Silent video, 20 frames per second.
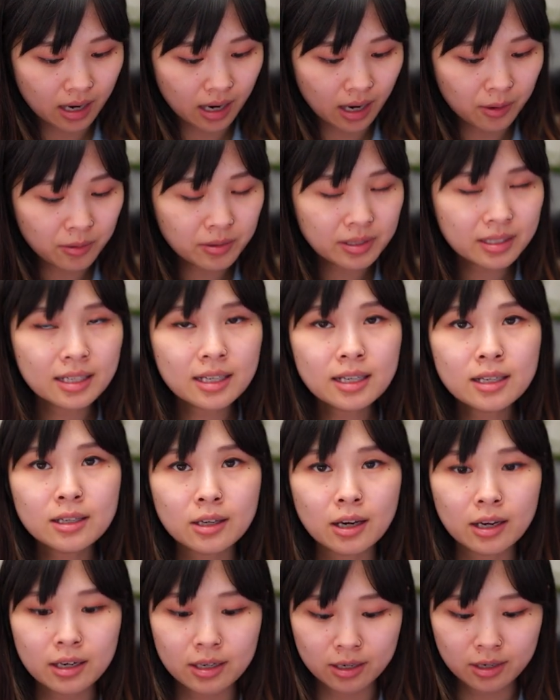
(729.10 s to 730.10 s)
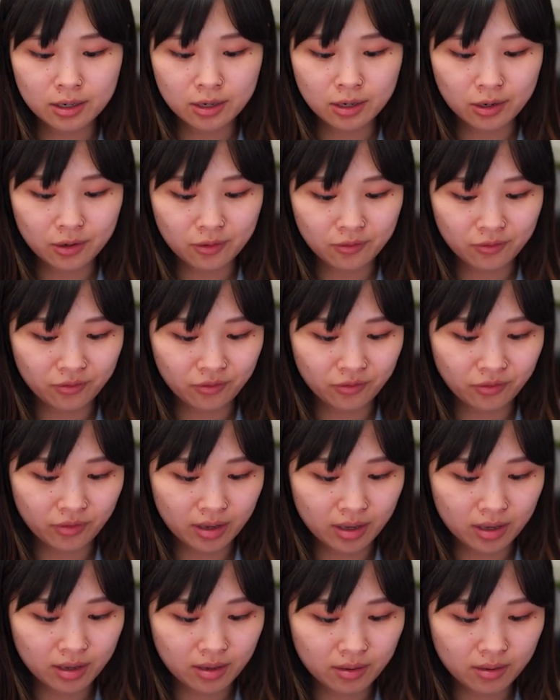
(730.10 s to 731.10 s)
I would say, not a good
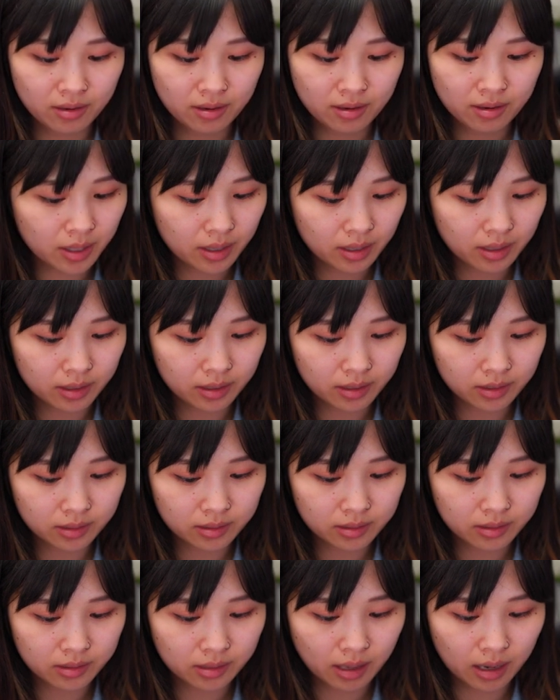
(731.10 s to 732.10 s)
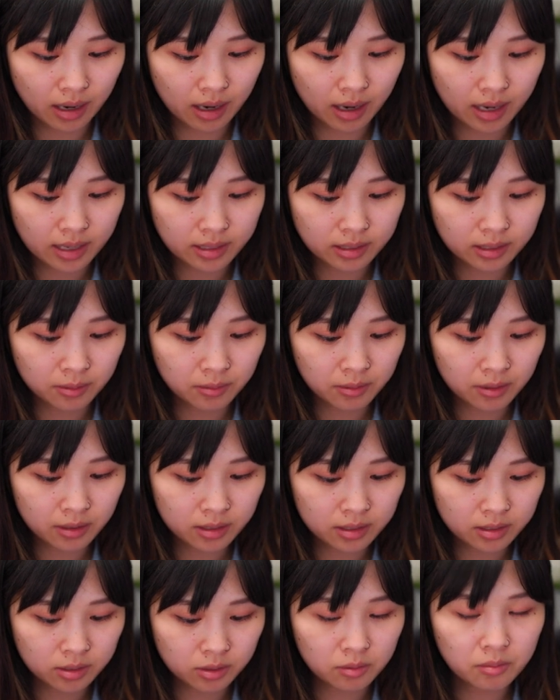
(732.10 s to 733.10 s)
fit, because I
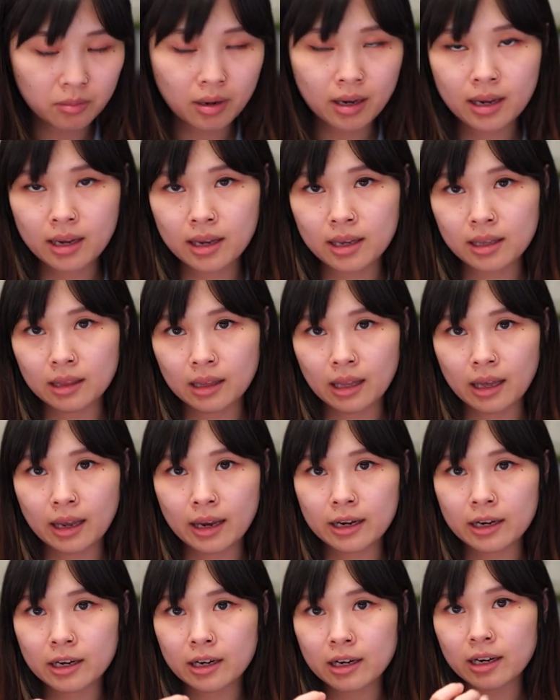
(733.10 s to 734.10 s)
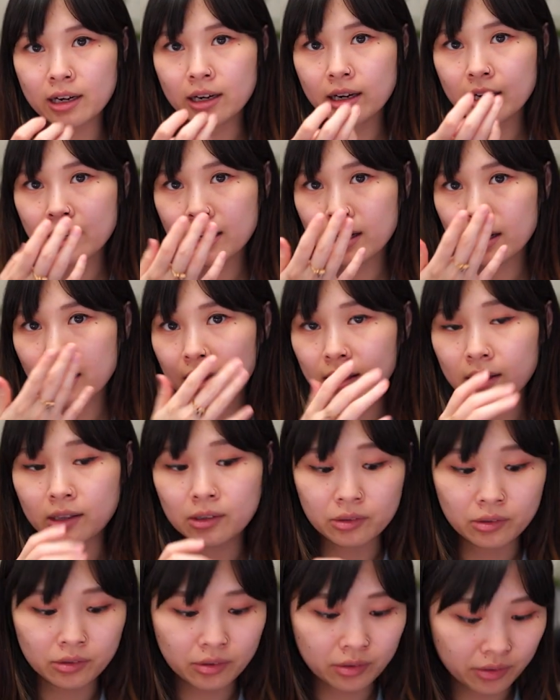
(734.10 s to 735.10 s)
typically do my liner a
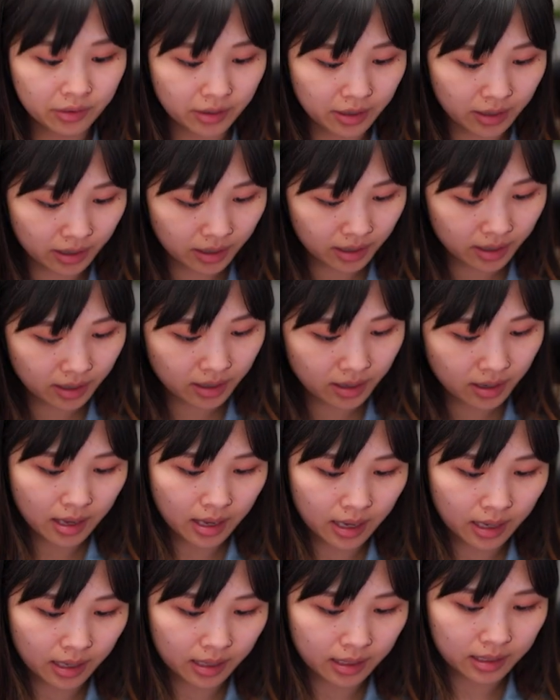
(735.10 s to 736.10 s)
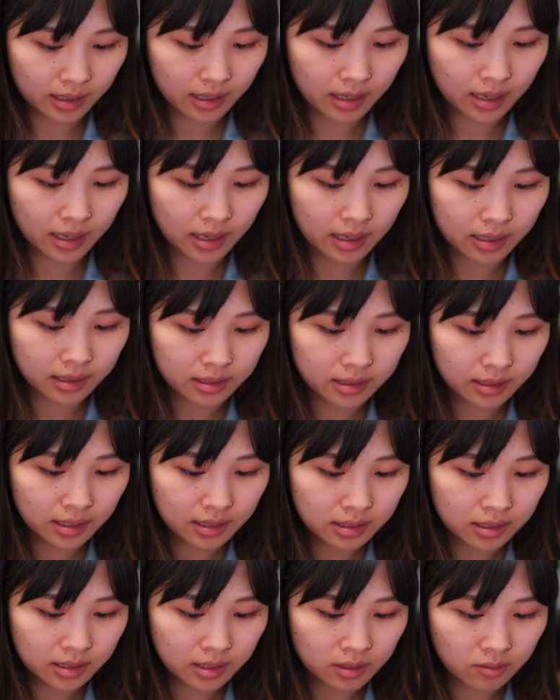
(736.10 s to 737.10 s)
little thinner, and it
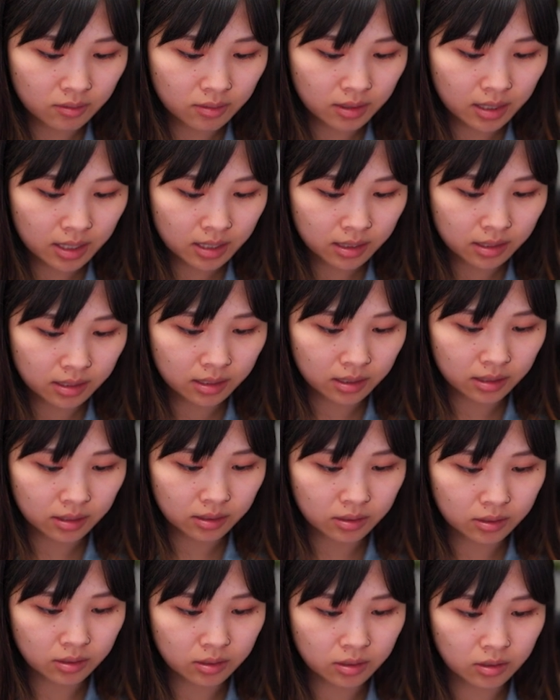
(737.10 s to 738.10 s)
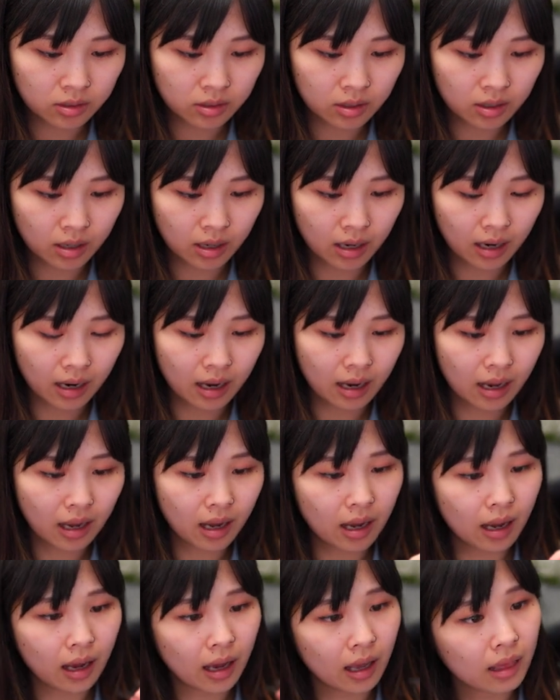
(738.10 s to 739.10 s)
says you need to do your
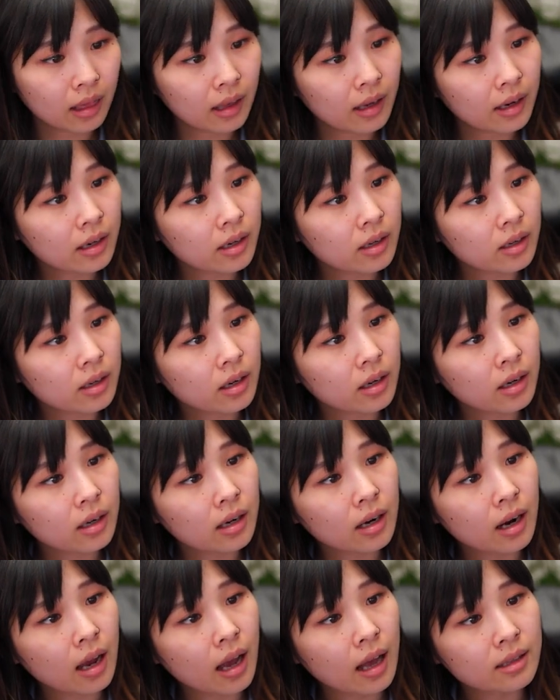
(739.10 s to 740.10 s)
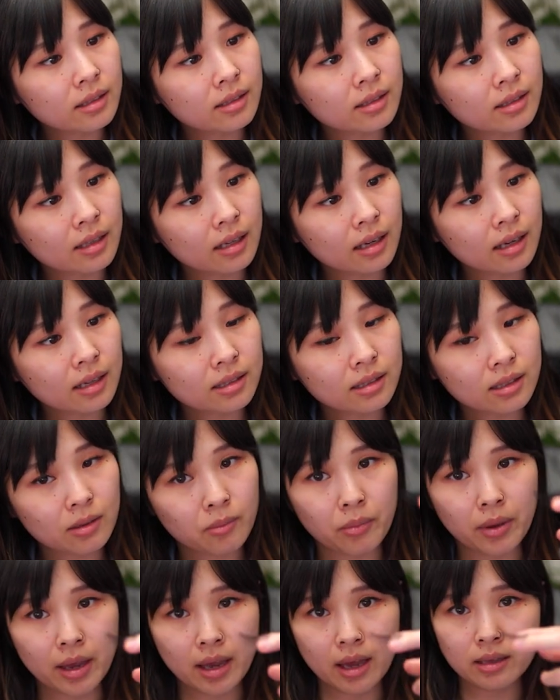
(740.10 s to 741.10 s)
eyeliner as thick as the
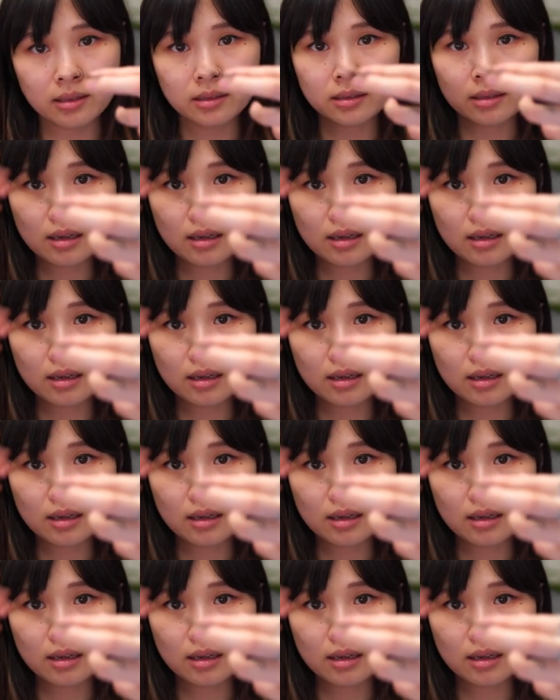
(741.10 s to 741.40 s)
bands